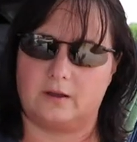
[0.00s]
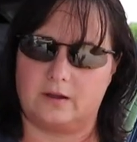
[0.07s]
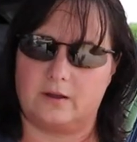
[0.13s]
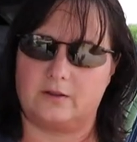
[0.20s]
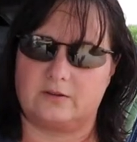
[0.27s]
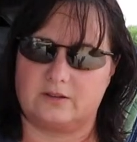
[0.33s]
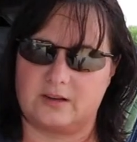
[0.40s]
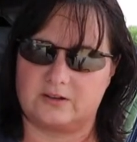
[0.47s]

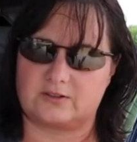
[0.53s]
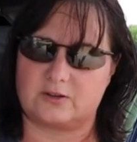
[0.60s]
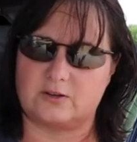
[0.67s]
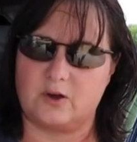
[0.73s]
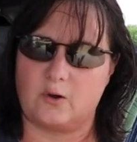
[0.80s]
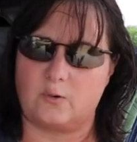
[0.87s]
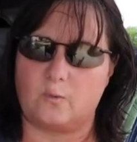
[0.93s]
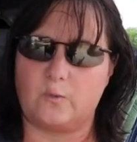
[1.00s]
here's a
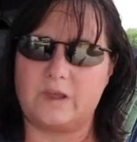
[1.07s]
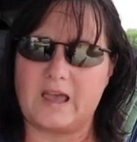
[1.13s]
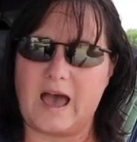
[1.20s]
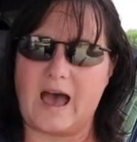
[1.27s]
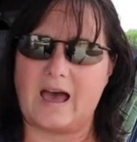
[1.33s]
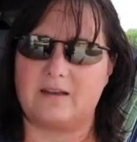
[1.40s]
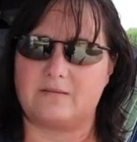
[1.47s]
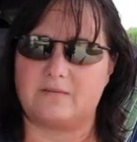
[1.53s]
note, we
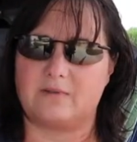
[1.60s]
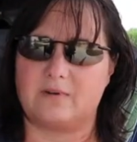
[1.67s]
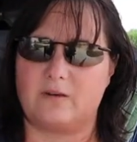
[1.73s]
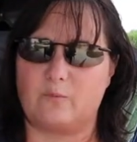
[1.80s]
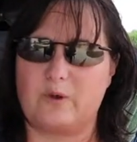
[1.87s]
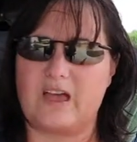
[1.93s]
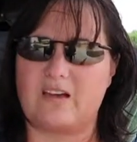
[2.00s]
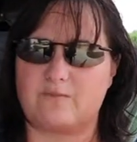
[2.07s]
had
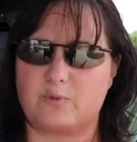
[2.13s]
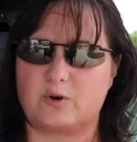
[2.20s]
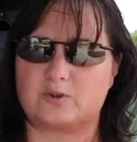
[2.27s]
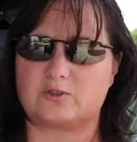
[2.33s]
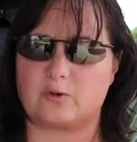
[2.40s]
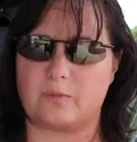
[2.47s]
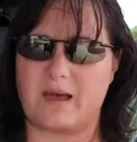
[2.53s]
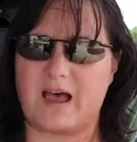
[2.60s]
we had
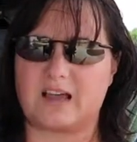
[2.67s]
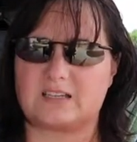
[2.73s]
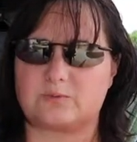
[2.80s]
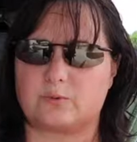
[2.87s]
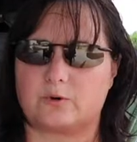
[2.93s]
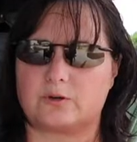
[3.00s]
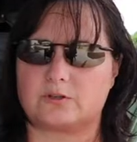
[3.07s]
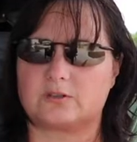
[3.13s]
personal
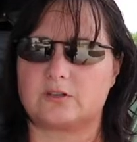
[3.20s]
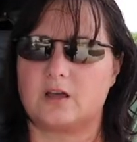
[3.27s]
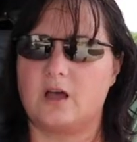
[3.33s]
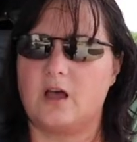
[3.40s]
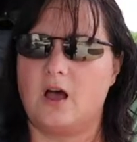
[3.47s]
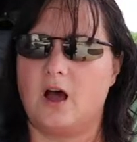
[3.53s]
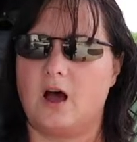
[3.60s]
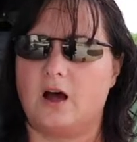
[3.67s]
passports.
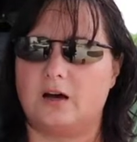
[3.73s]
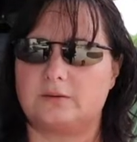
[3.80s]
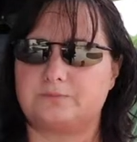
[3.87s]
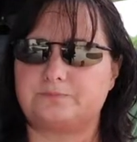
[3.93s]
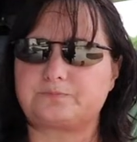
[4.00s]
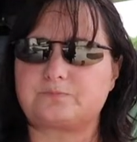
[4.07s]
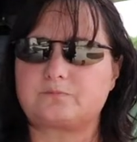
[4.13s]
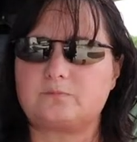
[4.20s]
Um,